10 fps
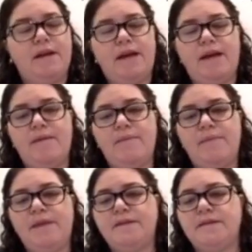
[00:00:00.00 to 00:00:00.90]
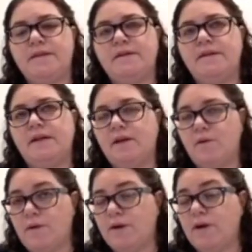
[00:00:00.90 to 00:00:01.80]
That's
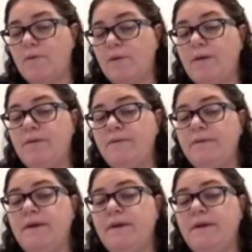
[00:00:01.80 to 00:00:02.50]
quite a common one.